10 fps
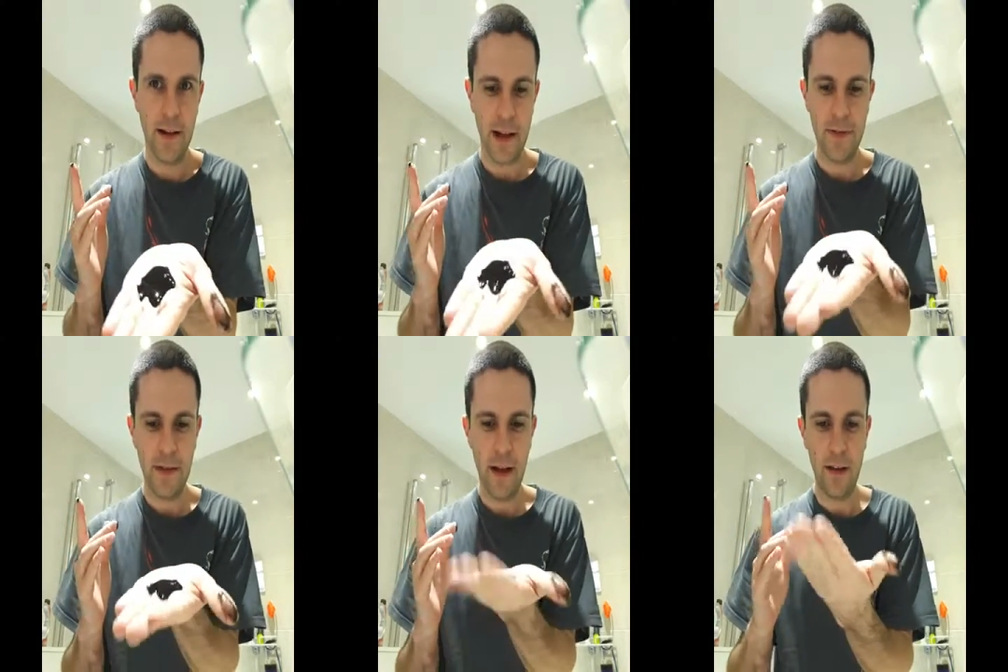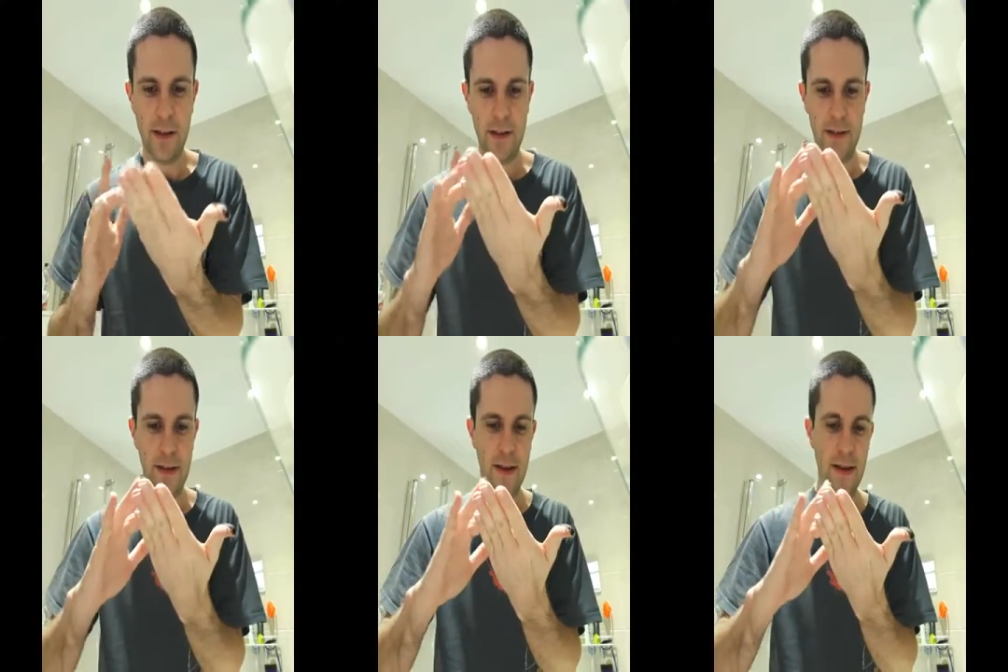How dark is
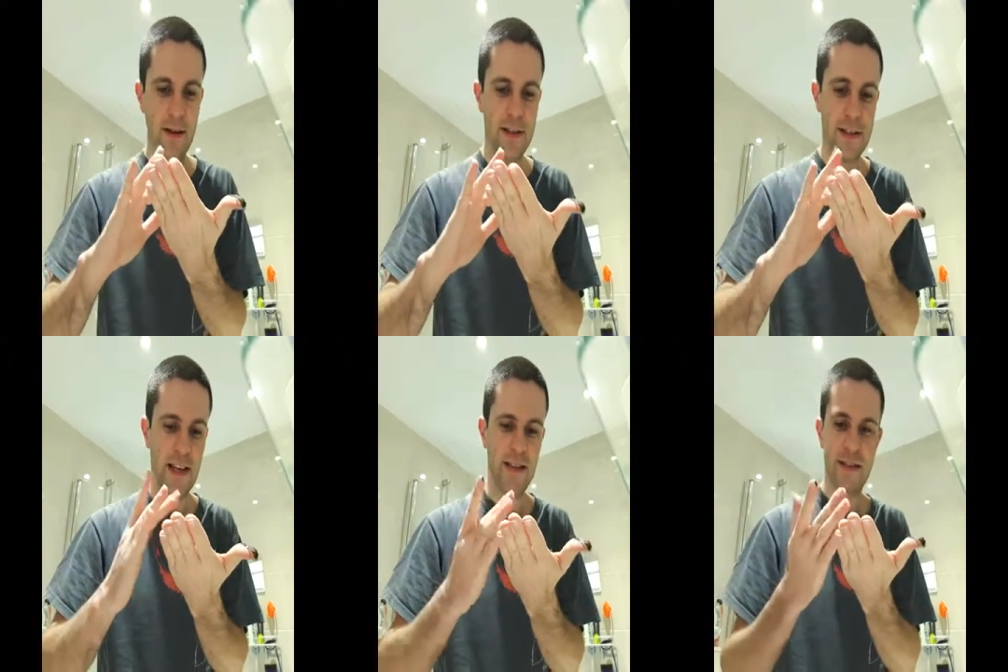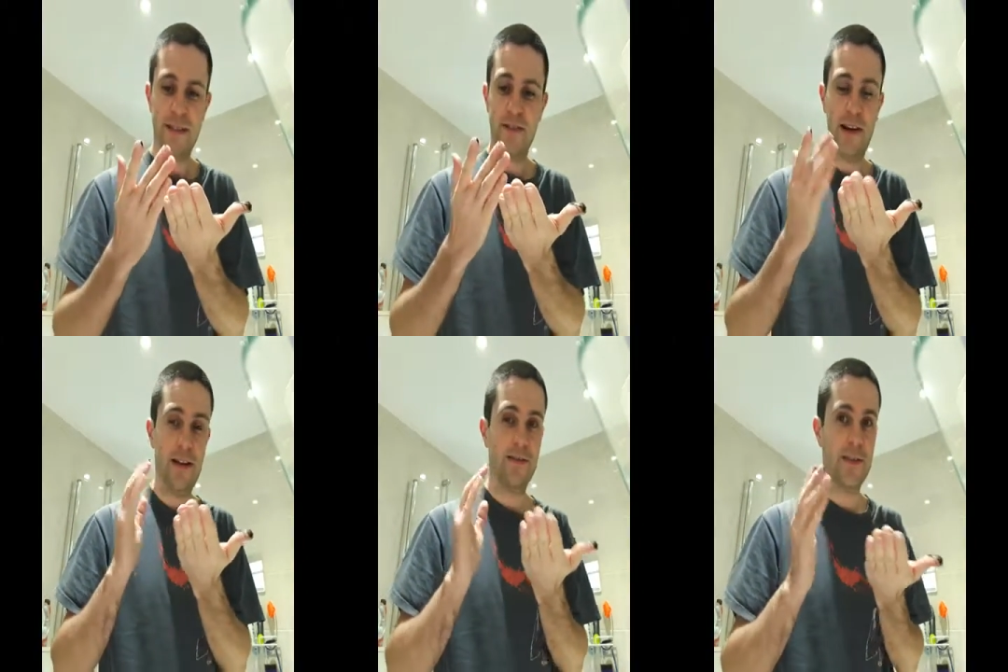this? Is that
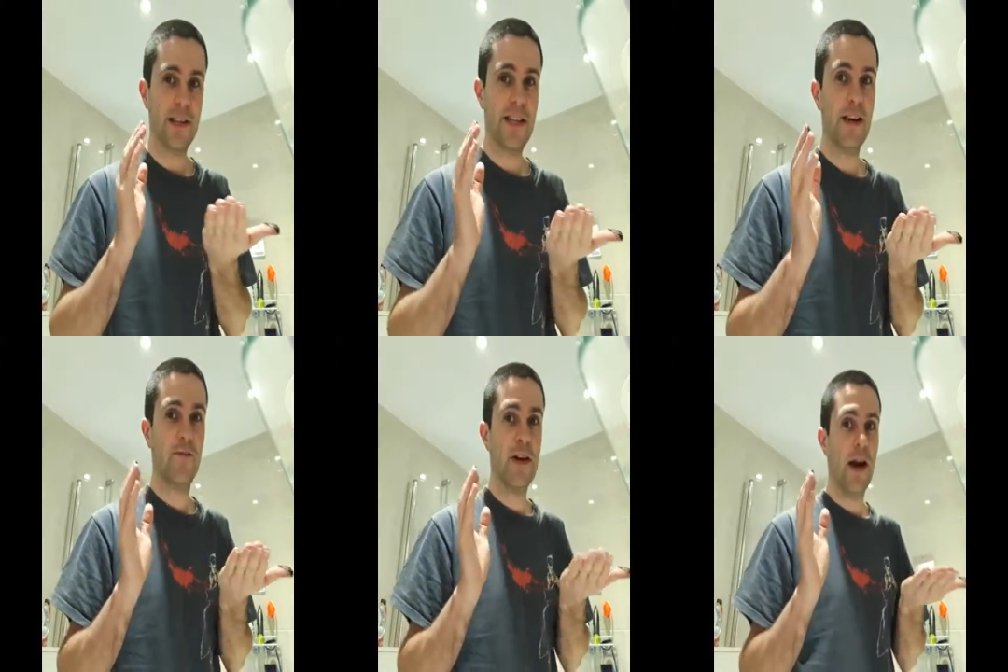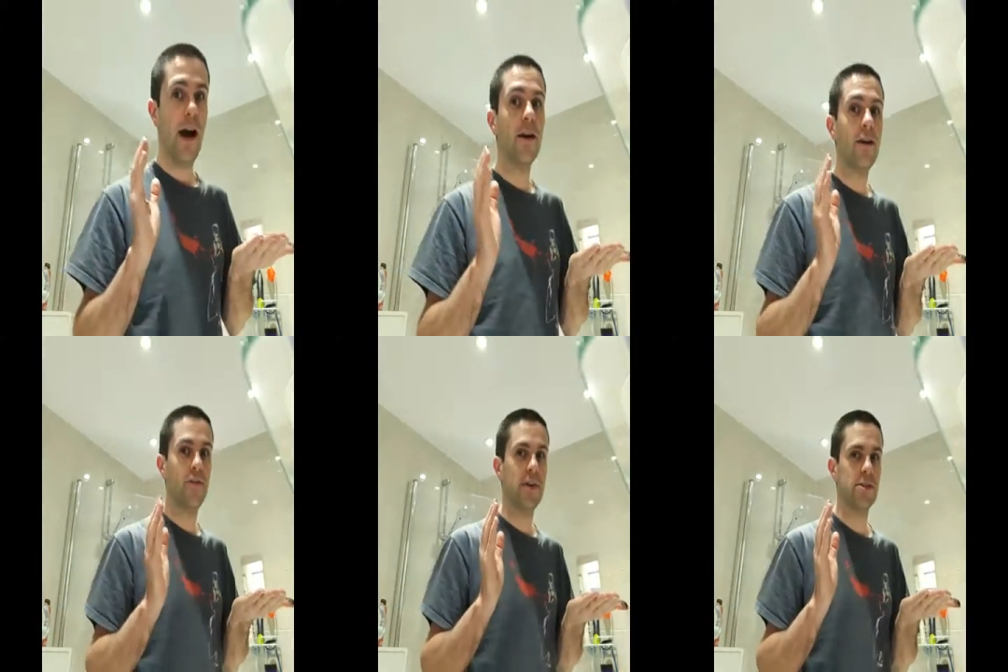right? You can see a really
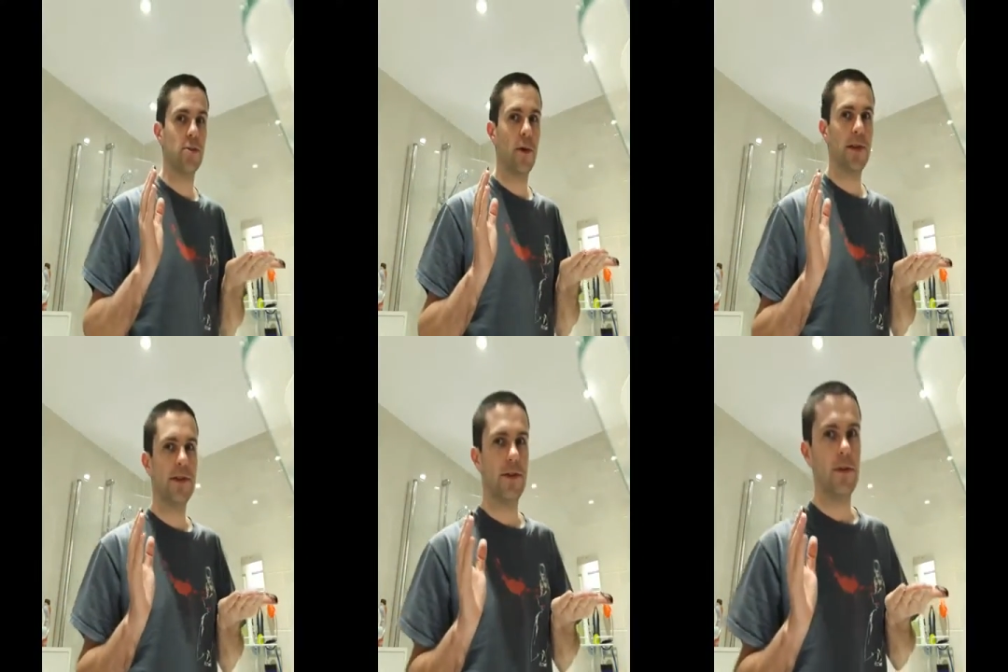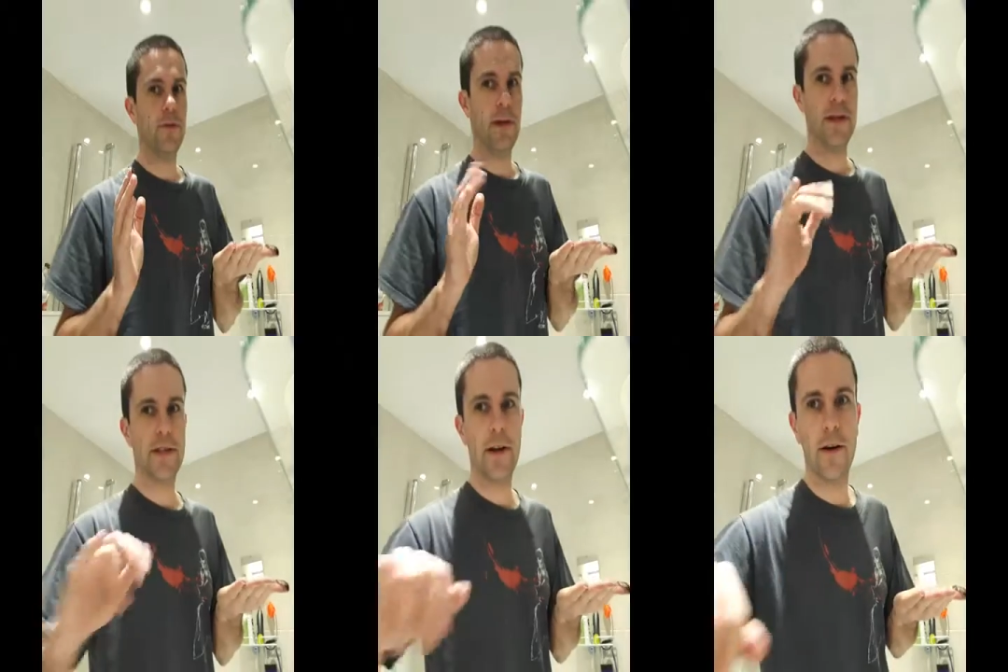unconventional way to do
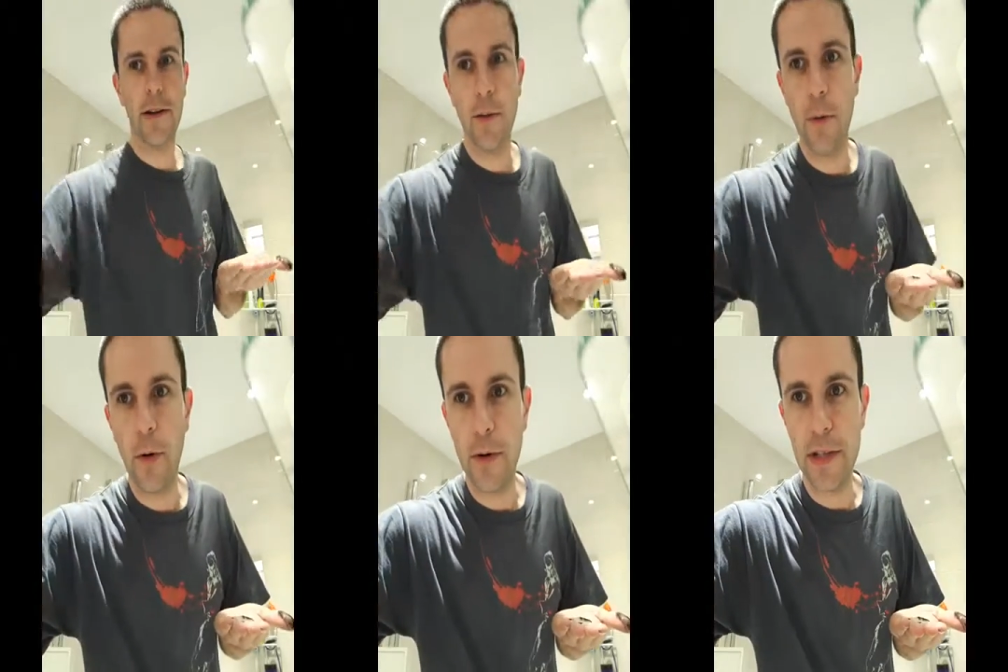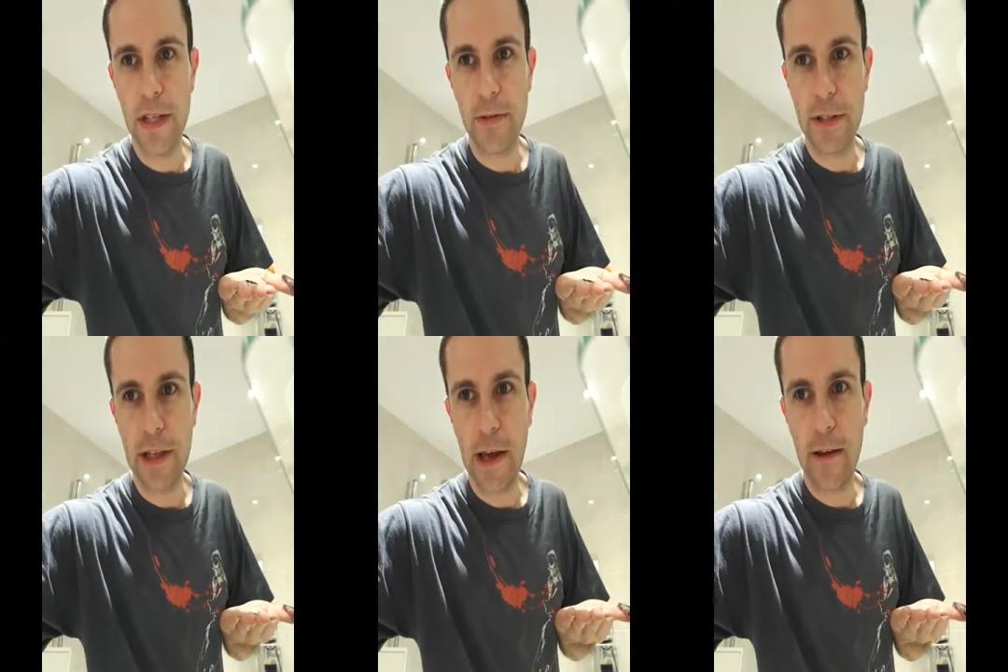this, so I'm going to pause this for a
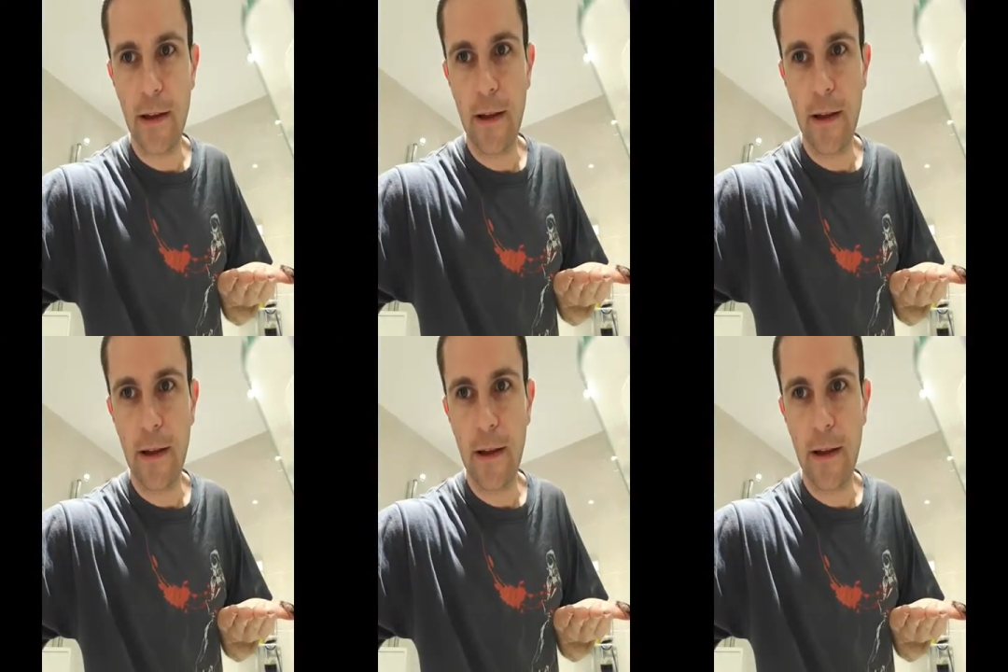sec.